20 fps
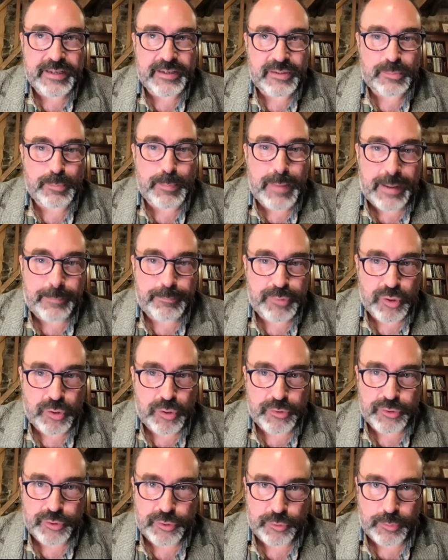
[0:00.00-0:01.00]
is mapped
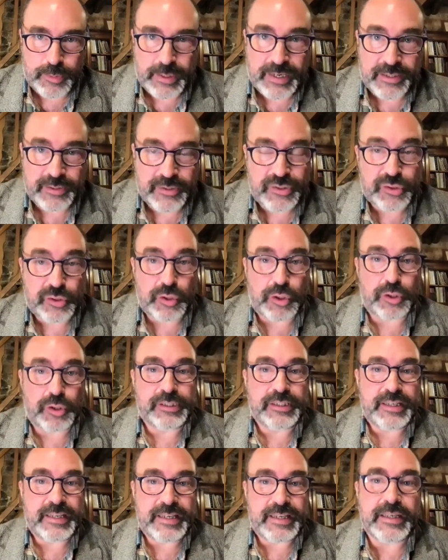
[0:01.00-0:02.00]
onto and
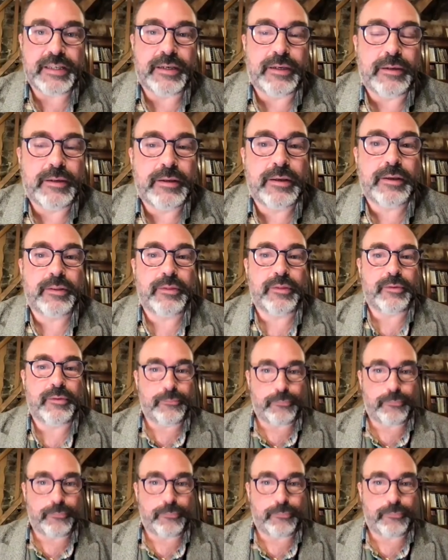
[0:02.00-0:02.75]
installed in the